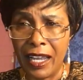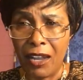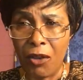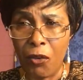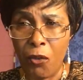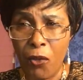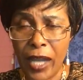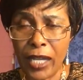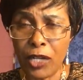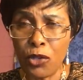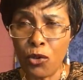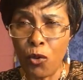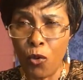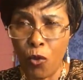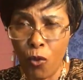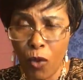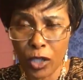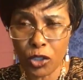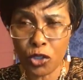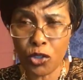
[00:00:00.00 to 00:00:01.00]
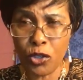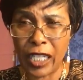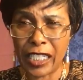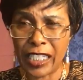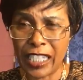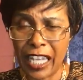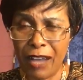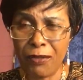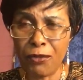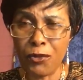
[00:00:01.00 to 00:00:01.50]
When you wash
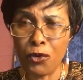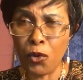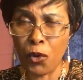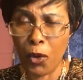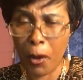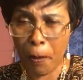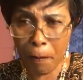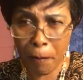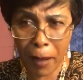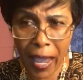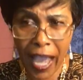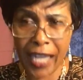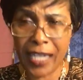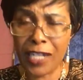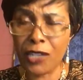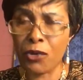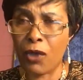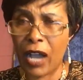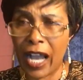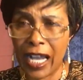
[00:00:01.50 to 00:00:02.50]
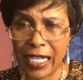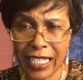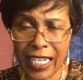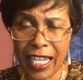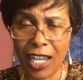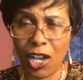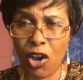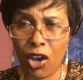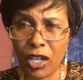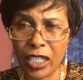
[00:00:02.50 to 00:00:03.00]
yourself, you repent, you ask
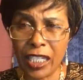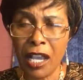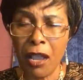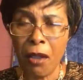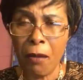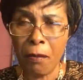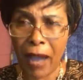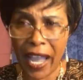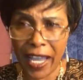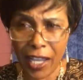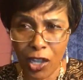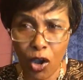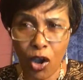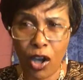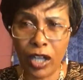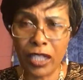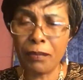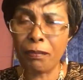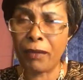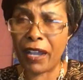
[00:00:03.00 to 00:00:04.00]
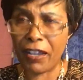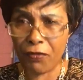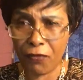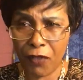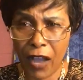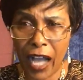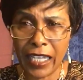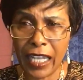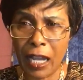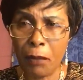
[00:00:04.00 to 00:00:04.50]
God, my
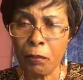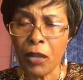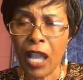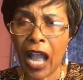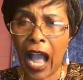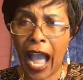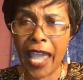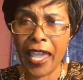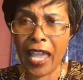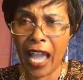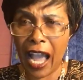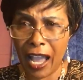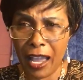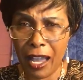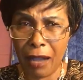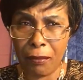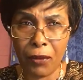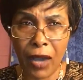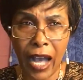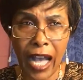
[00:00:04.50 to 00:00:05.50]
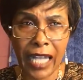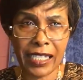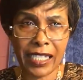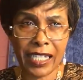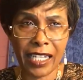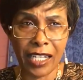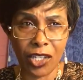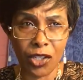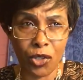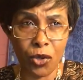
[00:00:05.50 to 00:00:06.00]
Father, I am
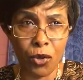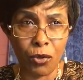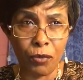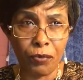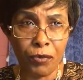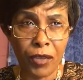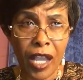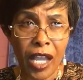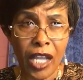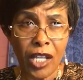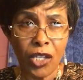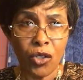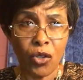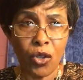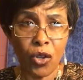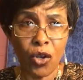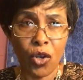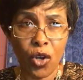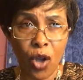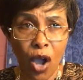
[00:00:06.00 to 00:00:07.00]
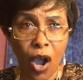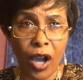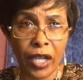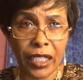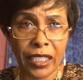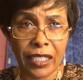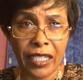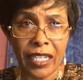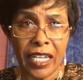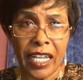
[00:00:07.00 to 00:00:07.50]
asking you, Lord,
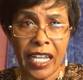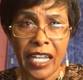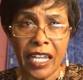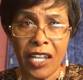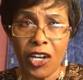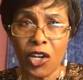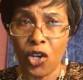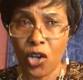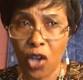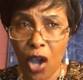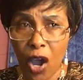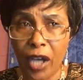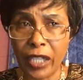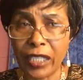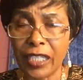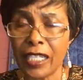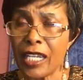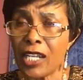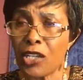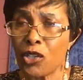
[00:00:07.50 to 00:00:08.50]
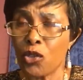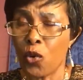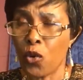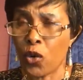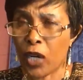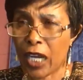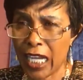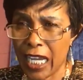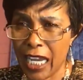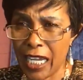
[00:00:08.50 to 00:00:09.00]
to
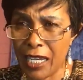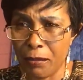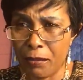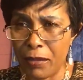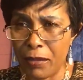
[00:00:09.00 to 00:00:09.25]
clean